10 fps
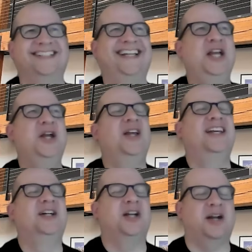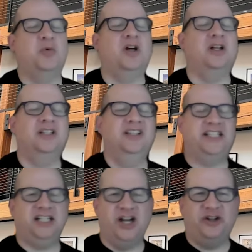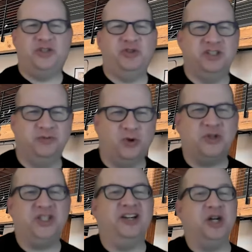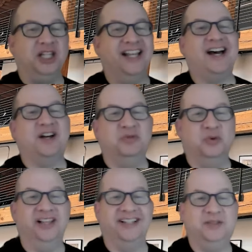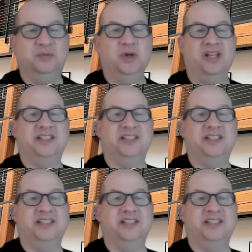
All right. Well, let's acknowledge first and foremost, there are a lot of really,